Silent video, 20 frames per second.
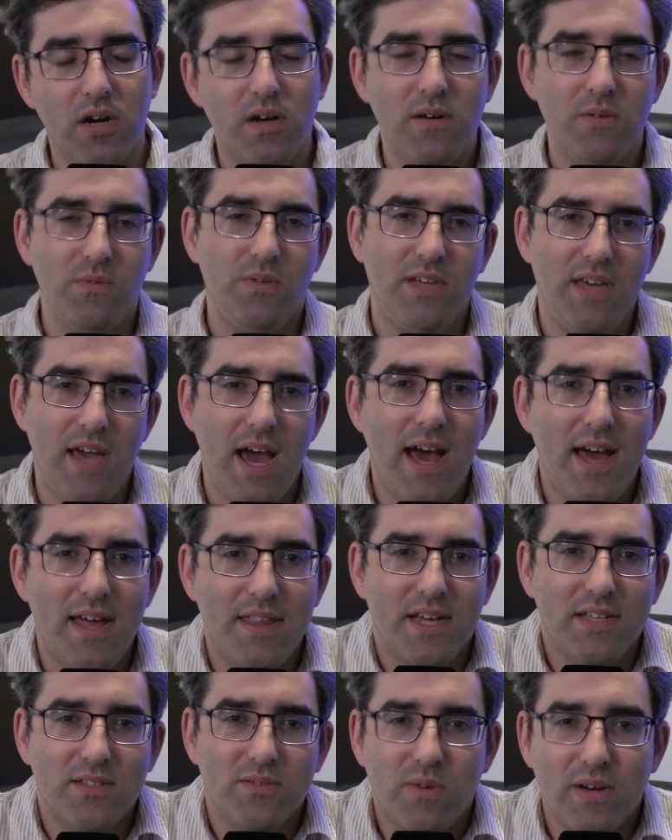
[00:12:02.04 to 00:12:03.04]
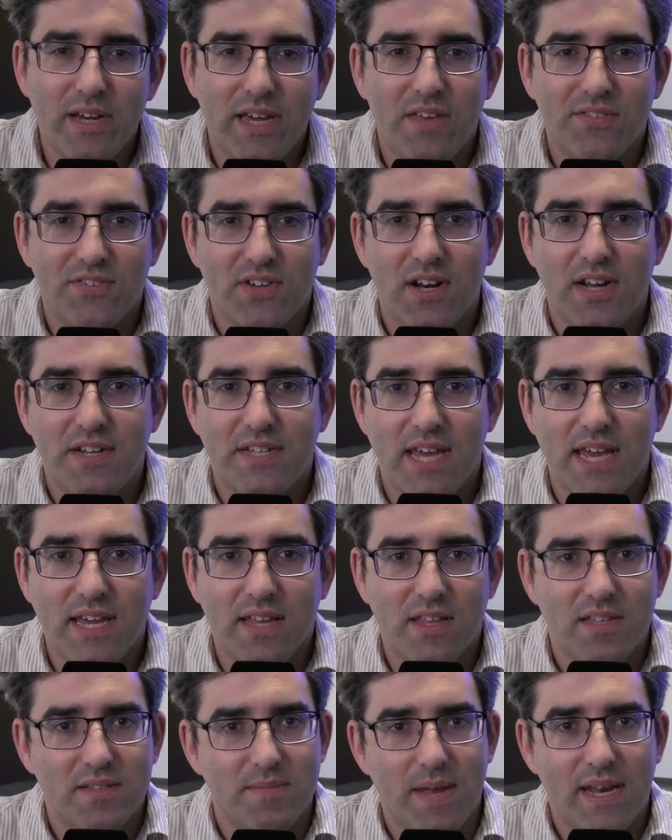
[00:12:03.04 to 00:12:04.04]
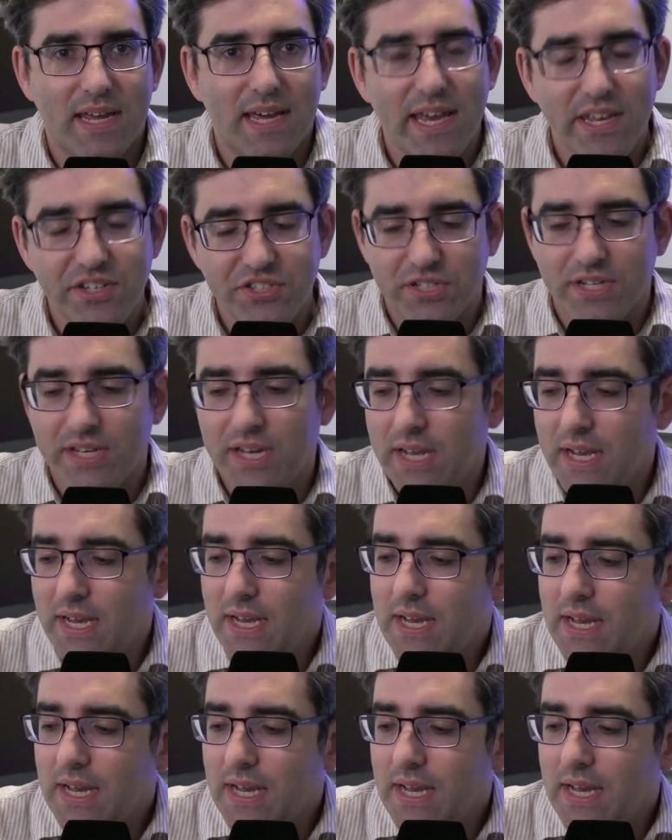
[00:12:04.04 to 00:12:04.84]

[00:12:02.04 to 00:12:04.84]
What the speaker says: oh yeah, that's why I started taking this medication.